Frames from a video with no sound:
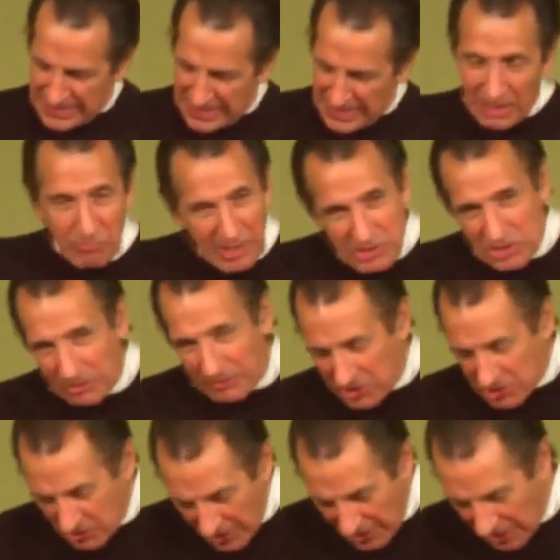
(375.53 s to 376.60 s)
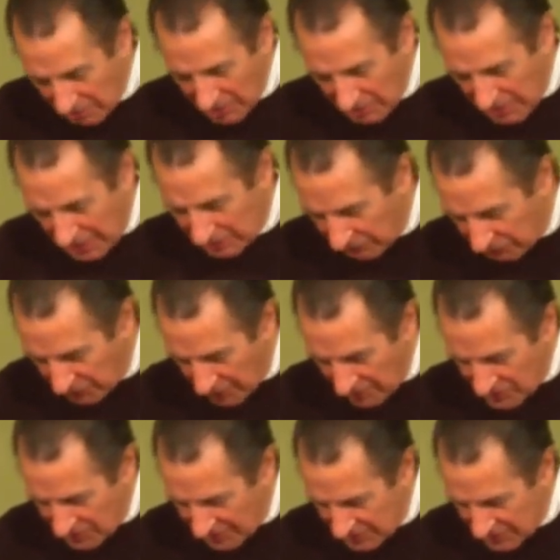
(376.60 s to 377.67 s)
And what's so incredible about the
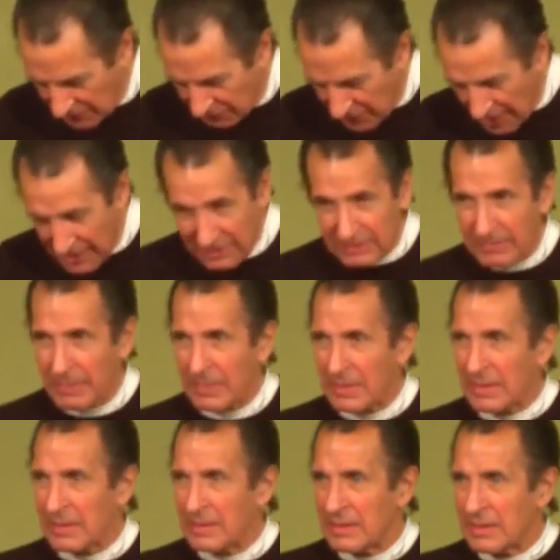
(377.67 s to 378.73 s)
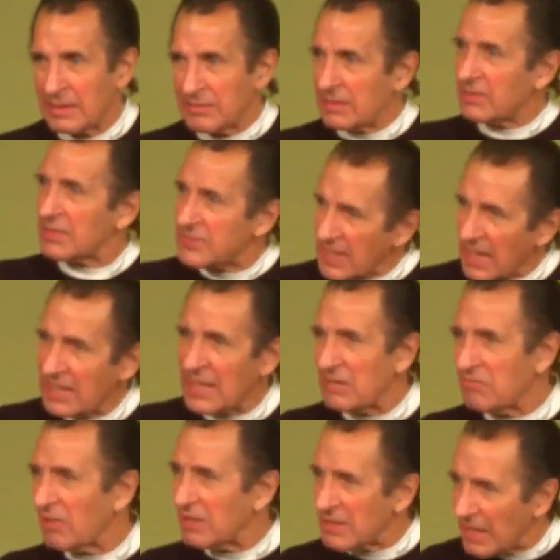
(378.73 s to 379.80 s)
verse is the fact that the
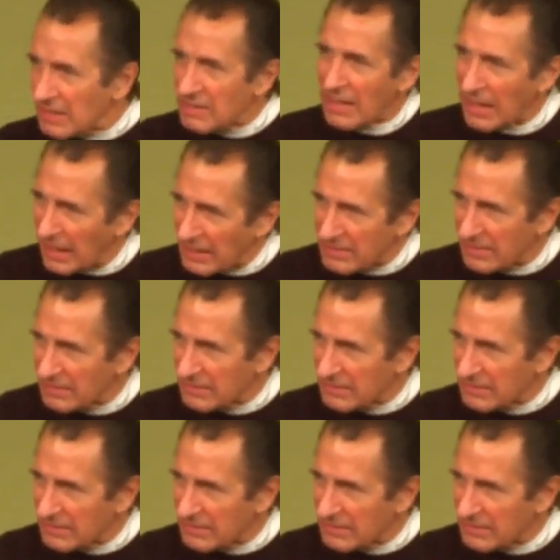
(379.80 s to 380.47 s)
Sanhedrin can get it.